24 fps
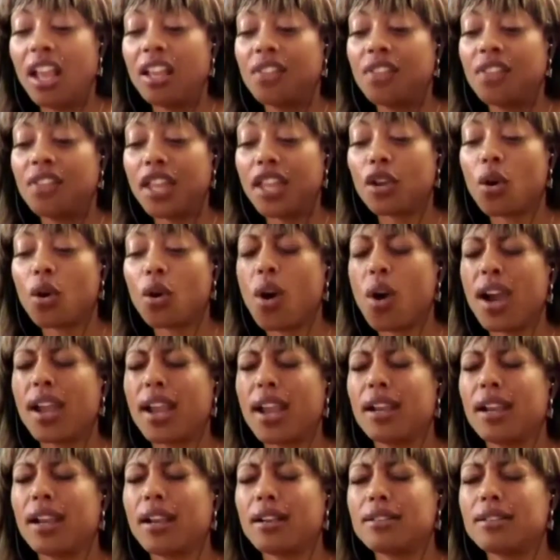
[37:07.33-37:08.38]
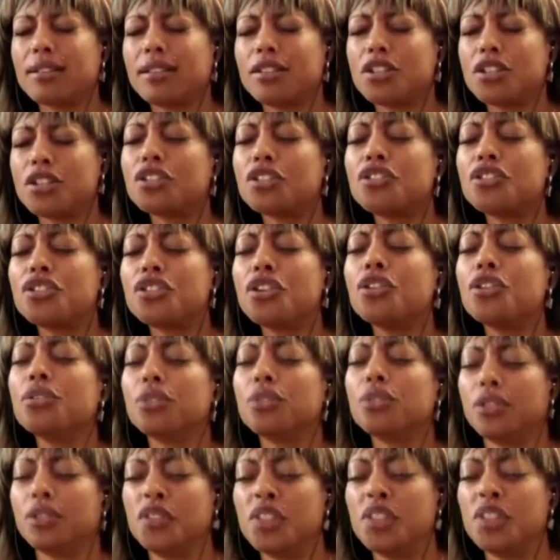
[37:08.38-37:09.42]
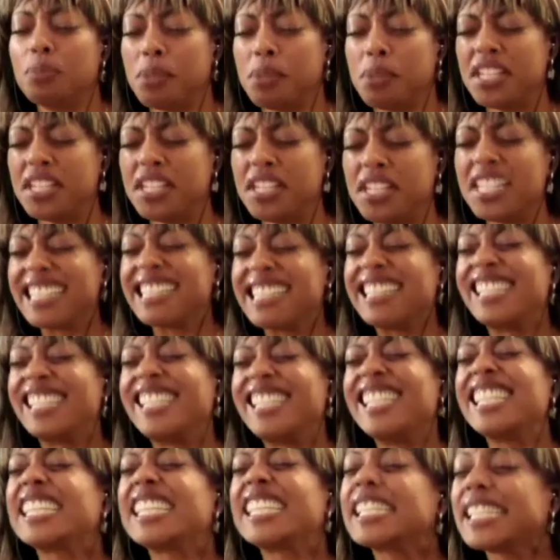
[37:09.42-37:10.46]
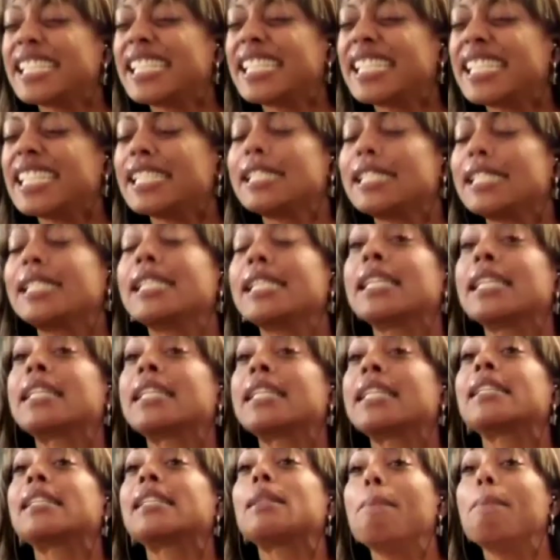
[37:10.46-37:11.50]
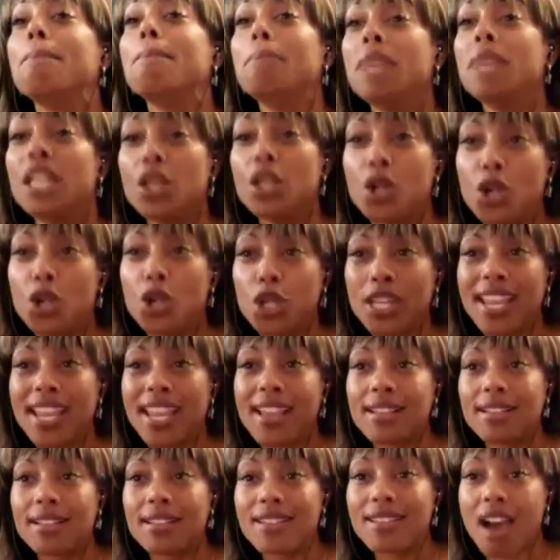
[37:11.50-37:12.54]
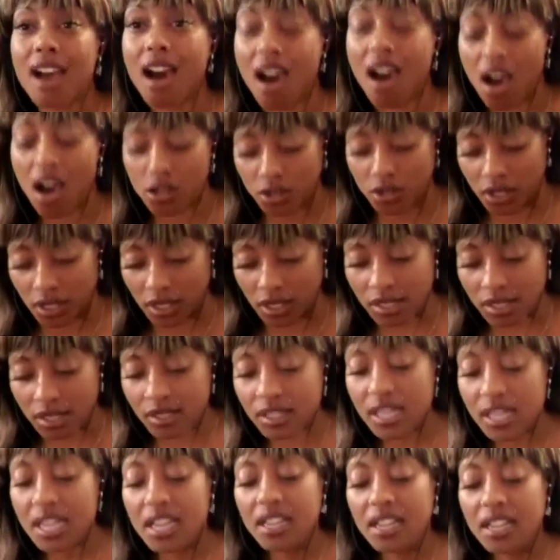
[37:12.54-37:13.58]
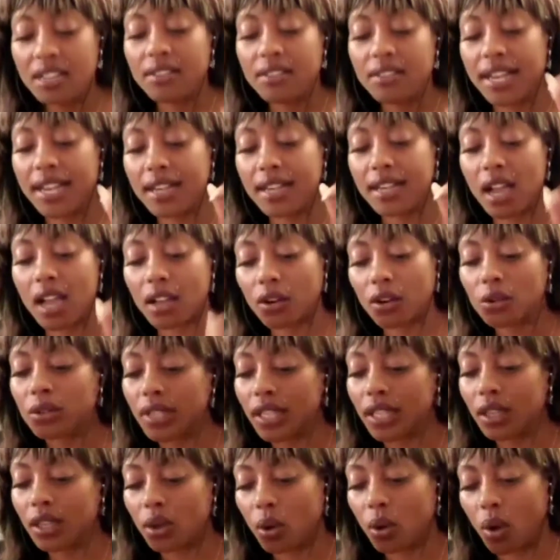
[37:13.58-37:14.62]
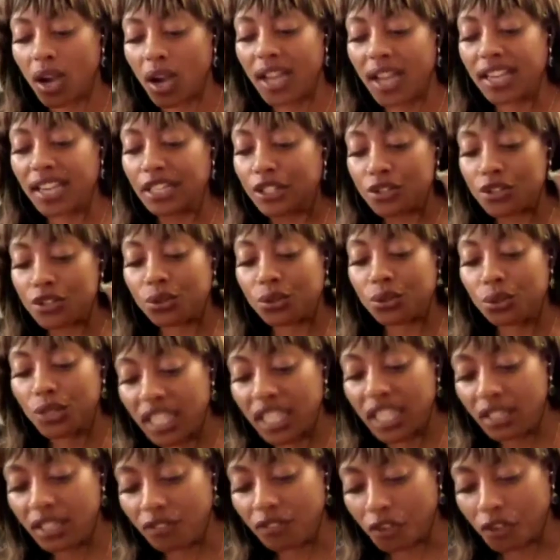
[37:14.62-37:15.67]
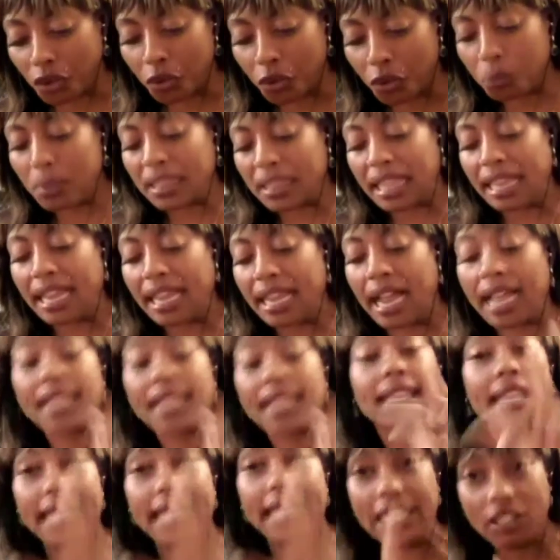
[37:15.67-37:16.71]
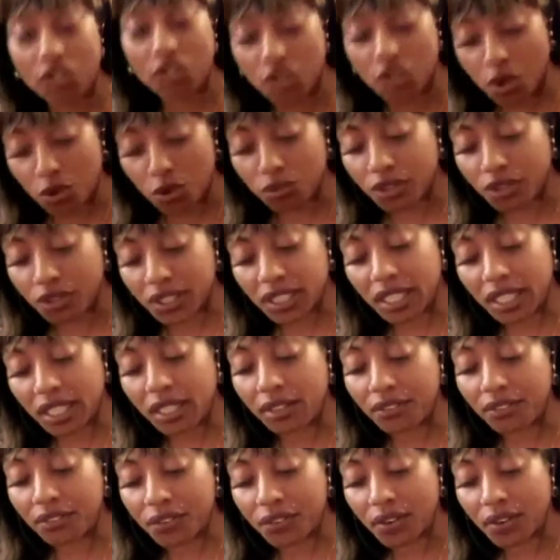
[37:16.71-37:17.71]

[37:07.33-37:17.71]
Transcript: they acquired to the tune of spending $66 million. They not only acquired Solivo, but they got Keystone Relief,